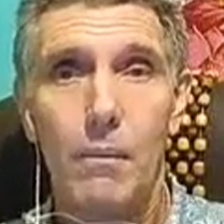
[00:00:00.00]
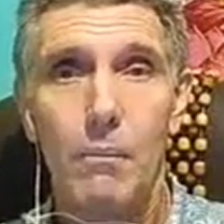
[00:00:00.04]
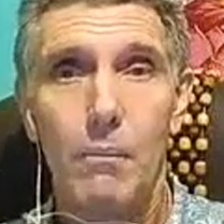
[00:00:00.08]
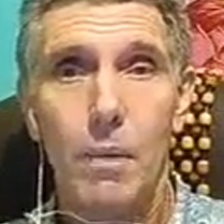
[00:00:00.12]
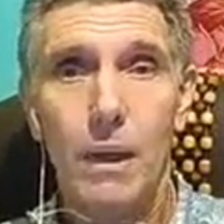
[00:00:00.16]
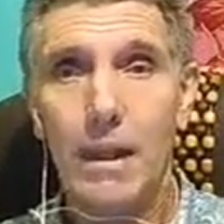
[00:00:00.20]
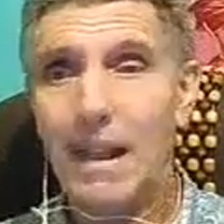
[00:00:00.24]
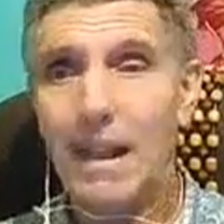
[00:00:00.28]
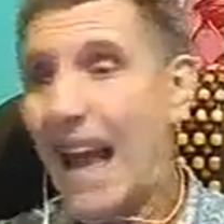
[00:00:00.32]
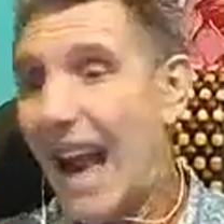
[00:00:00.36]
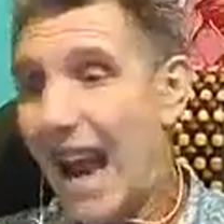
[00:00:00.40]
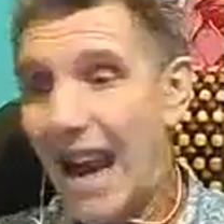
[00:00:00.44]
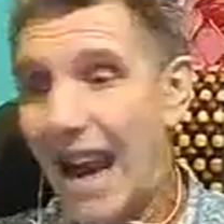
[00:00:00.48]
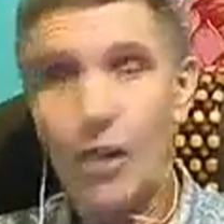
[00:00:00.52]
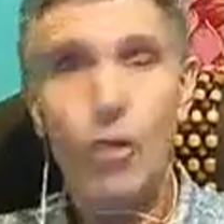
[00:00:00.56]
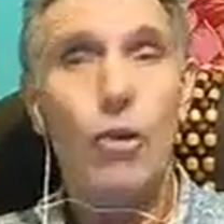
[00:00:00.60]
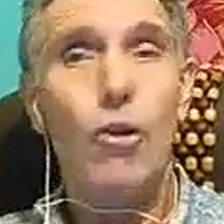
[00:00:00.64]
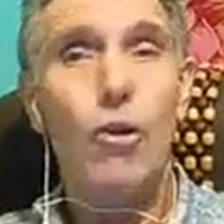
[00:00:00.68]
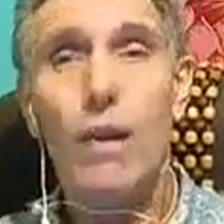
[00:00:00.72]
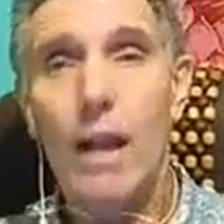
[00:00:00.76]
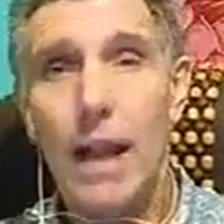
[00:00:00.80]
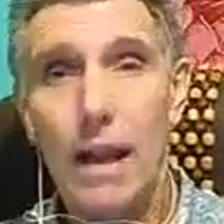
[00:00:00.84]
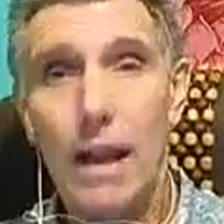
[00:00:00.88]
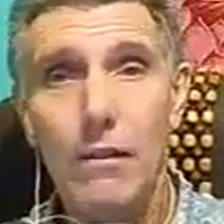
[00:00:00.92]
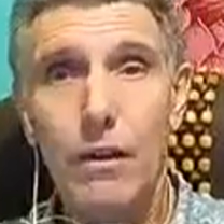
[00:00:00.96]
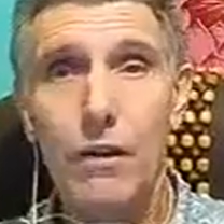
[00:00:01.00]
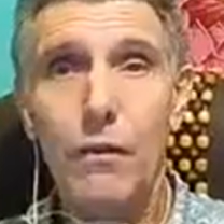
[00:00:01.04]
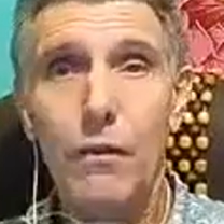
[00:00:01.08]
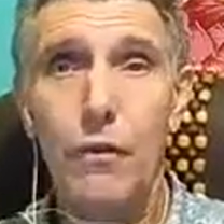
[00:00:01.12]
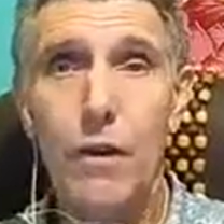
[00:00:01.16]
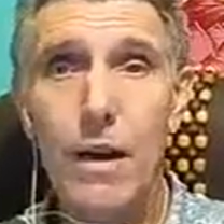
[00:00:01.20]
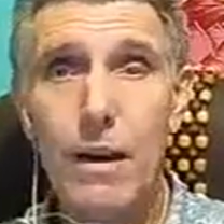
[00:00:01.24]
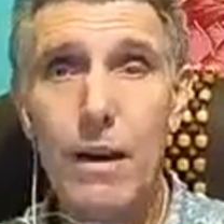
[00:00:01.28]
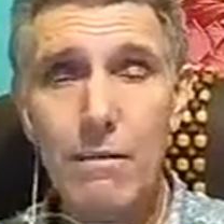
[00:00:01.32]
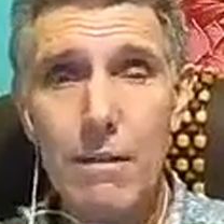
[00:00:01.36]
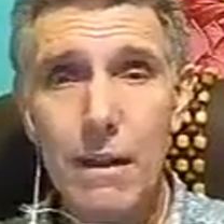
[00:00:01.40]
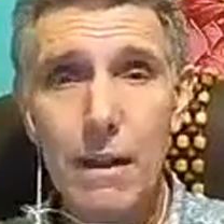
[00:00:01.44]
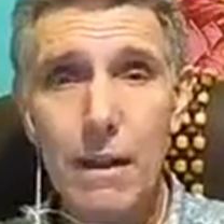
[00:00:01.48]
But I don't have it
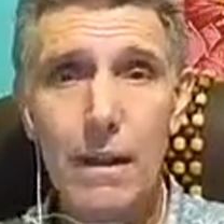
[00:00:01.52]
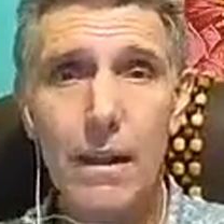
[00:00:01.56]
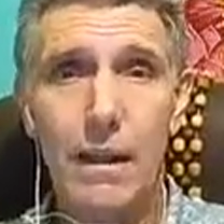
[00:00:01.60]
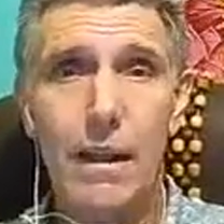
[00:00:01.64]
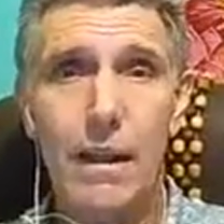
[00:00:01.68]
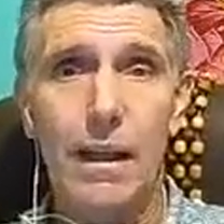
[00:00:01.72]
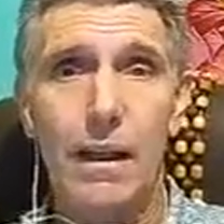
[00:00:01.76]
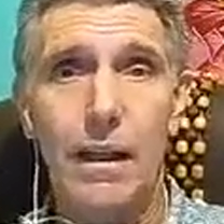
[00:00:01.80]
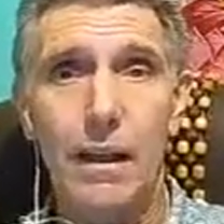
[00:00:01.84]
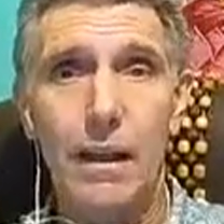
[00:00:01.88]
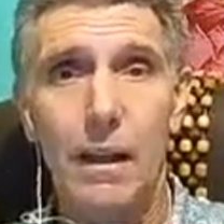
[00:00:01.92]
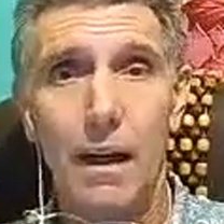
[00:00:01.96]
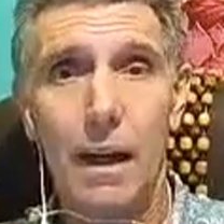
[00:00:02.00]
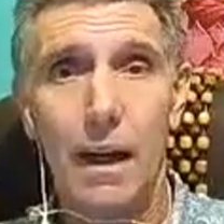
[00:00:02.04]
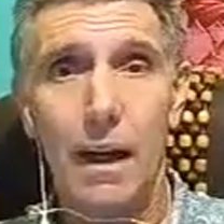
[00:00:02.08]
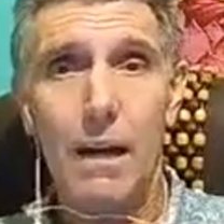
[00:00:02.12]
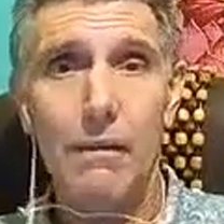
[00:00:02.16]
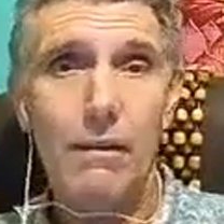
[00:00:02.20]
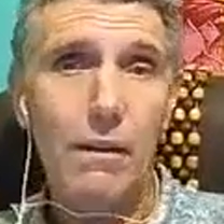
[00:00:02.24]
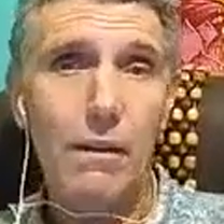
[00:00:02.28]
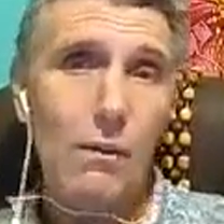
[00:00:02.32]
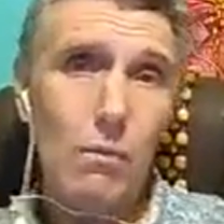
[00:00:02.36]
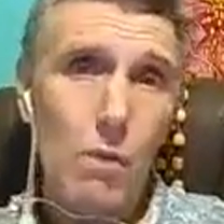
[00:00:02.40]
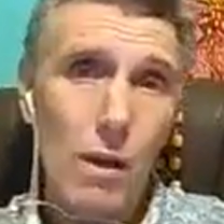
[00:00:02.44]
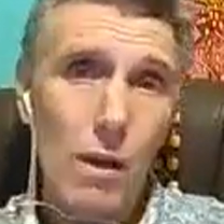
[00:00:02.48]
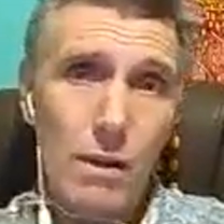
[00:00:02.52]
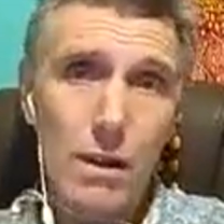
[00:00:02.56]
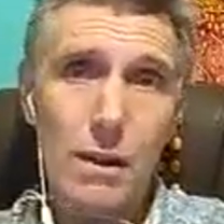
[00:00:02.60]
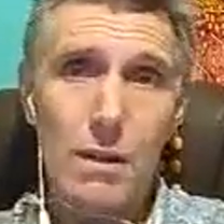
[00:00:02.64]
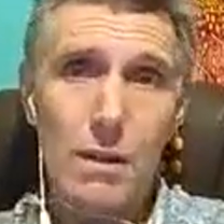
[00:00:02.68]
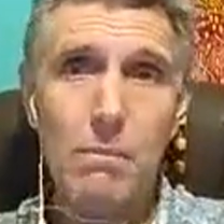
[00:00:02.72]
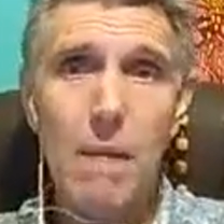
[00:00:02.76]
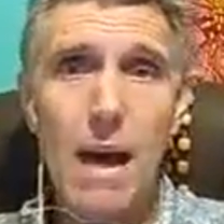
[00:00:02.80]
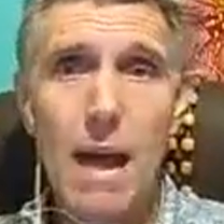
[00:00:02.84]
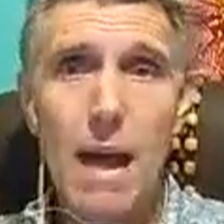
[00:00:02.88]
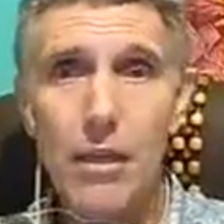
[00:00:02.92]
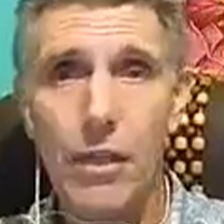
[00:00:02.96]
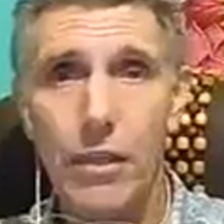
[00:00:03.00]
frequently. I have it
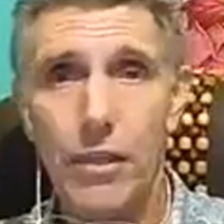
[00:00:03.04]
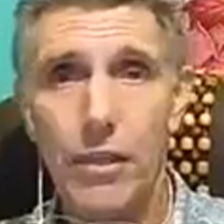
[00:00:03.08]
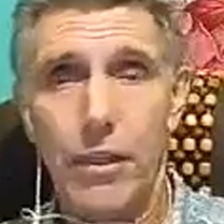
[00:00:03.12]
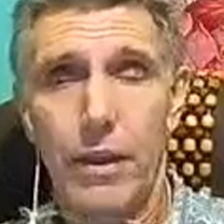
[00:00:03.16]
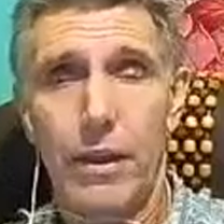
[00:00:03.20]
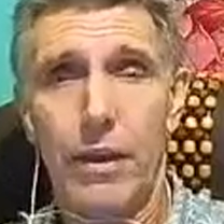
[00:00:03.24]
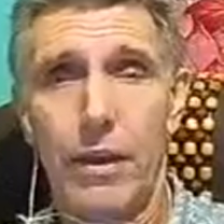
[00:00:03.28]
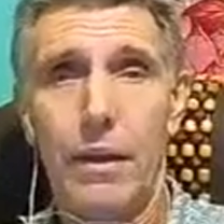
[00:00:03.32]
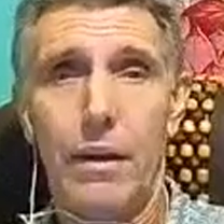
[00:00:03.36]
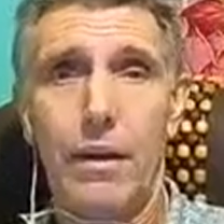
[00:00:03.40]
once a month.